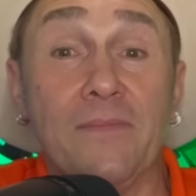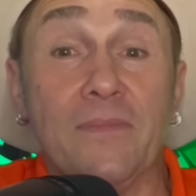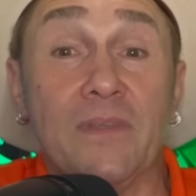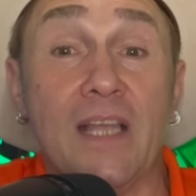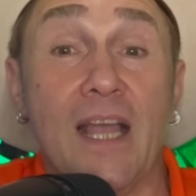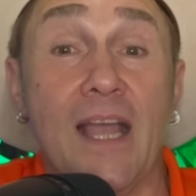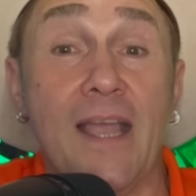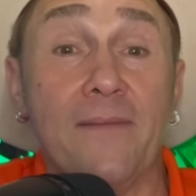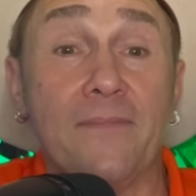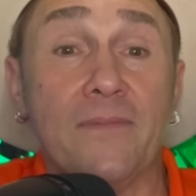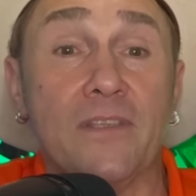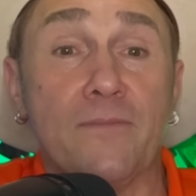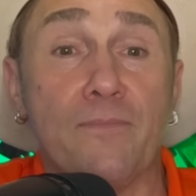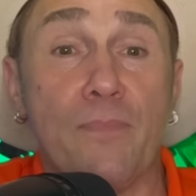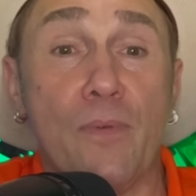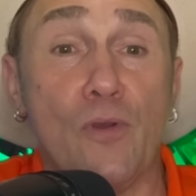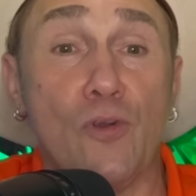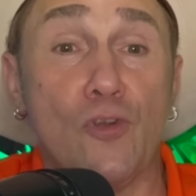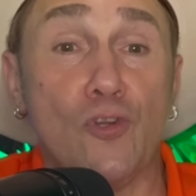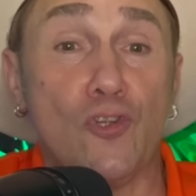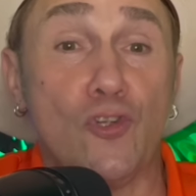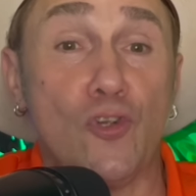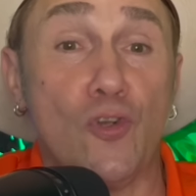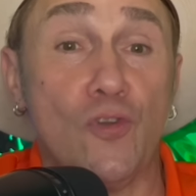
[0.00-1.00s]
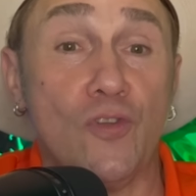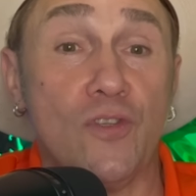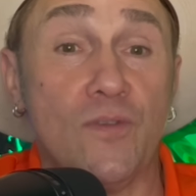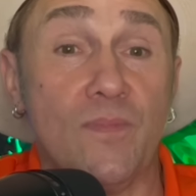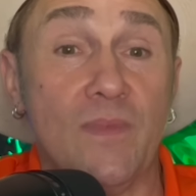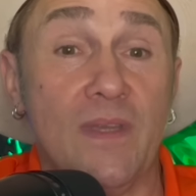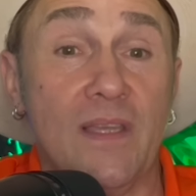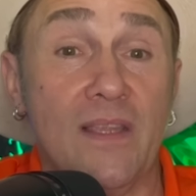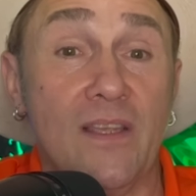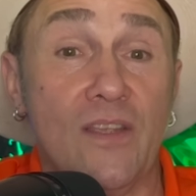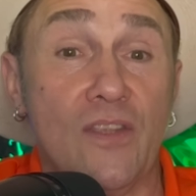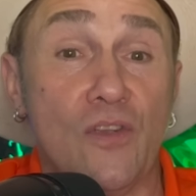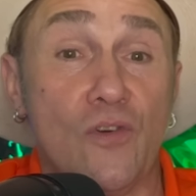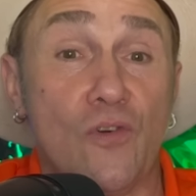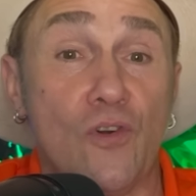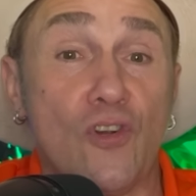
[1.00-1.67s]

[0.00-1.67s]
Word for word: time, Spirit shows me that there